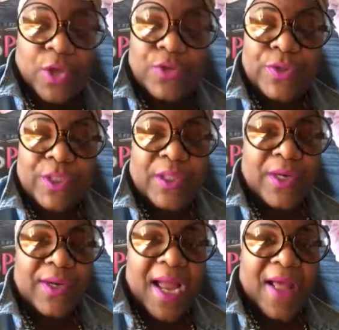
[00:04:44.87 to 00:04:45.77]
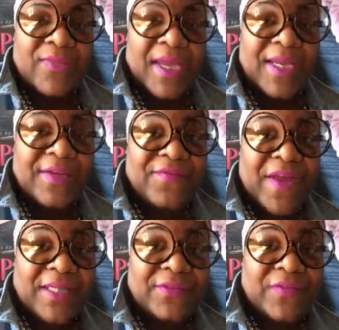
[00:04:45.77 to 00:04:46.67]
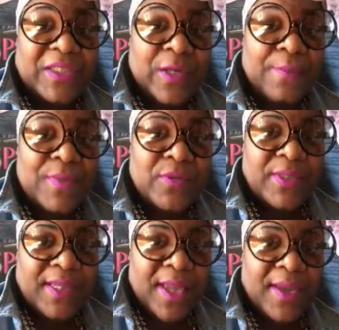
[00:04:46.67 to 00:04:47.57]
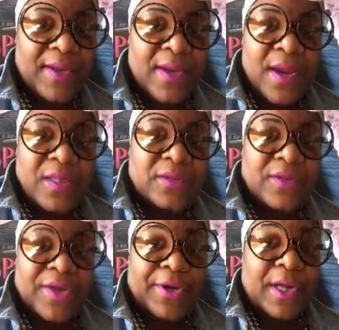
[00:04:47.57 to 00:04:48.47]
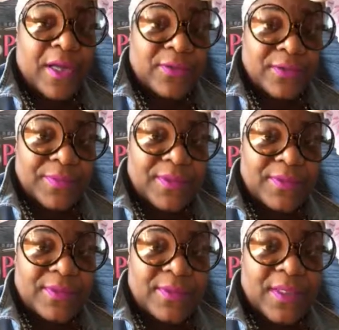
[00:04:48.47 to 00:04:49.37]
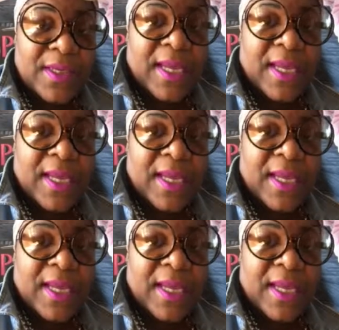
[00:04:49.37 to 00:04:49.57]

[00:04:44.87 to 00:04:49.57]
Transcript: You can learn how they effectively communicate to their customers